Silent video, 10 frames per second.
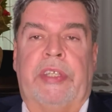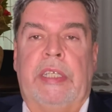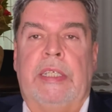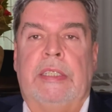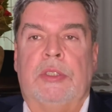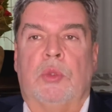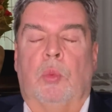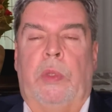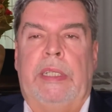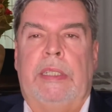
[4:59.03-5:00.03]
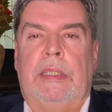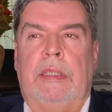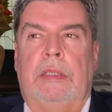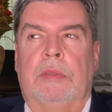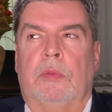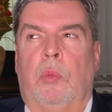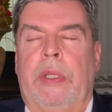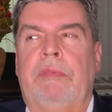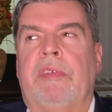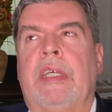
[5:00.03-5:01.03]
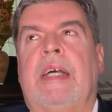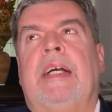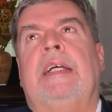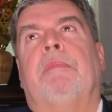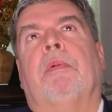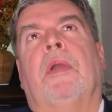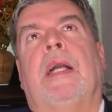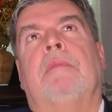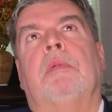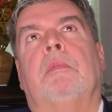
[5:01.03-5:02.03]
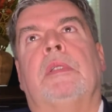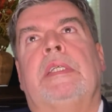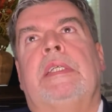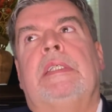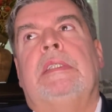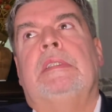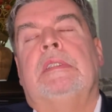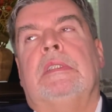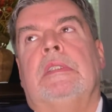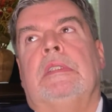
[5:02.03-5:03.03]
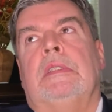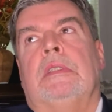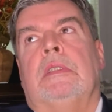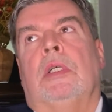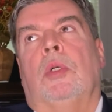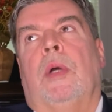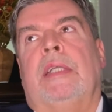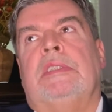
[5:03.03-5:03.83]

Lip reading: is we we've got probably, I'd